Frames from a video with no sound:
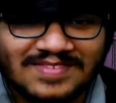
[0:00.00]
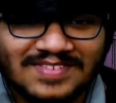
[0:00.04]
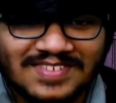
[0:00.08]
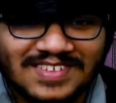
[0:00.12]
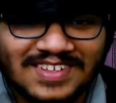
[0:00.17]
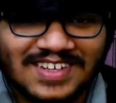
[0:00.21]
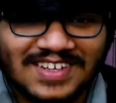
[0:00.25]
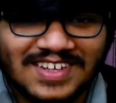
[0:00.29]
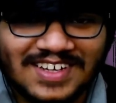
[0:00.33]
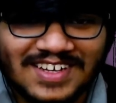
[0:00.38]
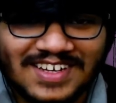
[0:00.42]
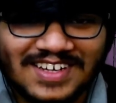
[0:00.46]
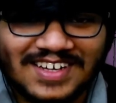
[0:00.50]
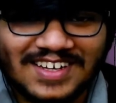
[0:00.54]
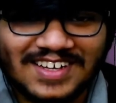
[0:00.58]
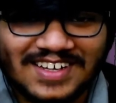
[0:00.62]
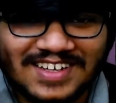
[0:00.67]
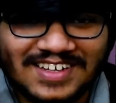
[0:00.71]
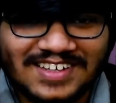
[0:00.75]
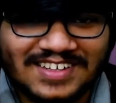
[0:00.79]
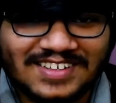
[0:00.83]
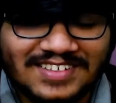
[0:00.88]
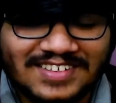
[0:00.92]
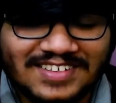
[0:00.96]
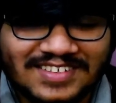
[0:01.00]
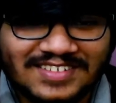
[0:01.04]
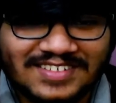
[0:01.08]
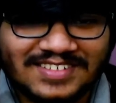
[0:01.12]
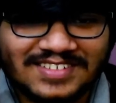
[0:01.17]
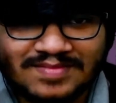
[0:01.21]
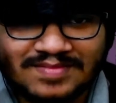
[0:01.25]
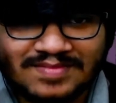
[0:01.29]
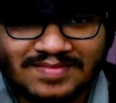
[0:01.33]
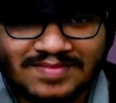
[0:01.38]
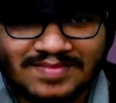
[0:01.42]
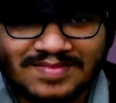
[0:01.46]
Yeah...
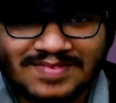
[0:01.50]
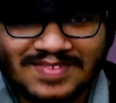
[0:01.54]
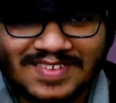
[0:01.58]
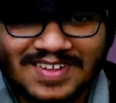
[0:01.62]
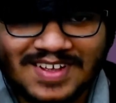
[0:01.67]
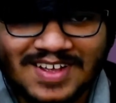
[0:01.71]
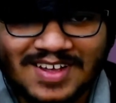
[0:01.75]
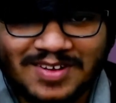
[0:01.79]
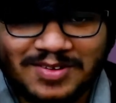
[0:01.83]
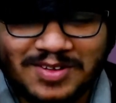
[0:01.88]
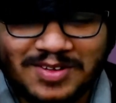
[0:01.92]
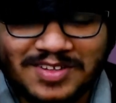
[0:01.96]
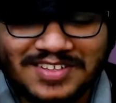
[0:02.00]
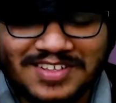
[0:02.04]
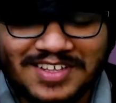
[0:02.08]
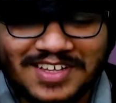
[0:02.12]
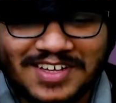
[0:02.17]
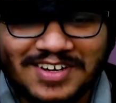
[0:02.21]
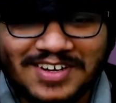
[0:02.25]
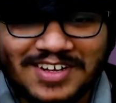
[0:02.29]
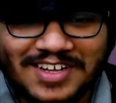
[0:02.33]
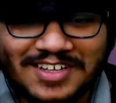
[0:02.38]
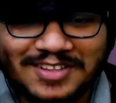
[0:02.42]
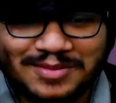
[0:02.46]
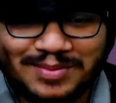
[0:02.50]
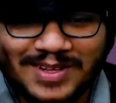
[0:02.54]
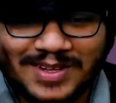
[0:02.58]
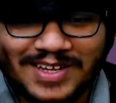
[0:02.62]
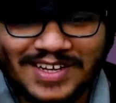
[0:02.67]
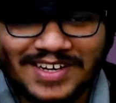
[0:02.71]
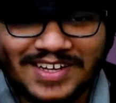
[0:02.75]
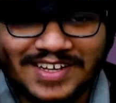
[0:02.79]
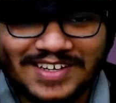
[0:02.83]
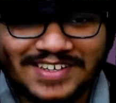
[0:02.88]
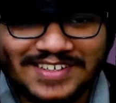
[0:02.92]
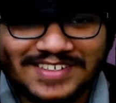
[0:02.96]
How is he gonna
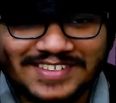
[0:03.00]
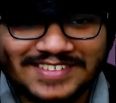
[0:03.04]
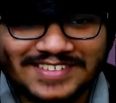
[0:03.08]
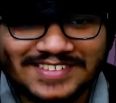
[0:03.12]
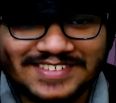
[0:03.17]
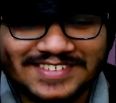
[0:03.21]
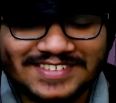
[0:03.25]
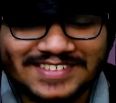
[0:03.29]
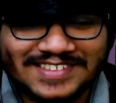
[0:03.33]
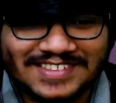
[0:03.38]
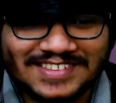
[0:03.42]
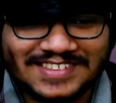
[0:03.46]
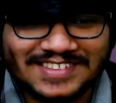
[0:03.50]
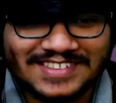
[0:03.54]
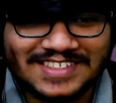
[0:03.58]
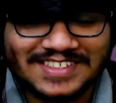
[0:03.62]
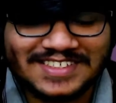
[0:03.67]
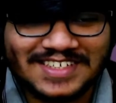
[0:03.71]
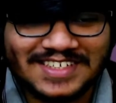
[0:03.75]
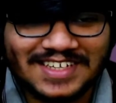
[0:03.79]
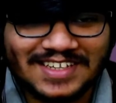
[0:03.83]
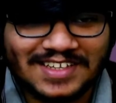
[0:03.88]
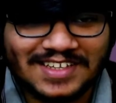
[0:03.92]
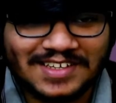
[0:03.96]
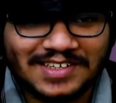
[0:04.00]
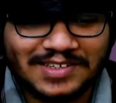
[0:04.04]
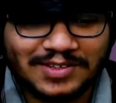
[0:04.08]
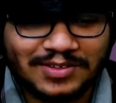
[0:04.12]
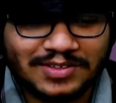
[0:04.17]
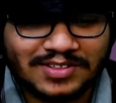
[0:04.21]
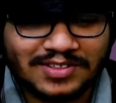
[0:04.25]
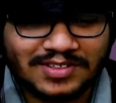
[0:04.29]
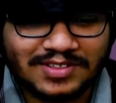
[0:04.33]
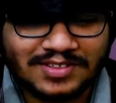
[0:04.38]
explain it? Just tell the truth.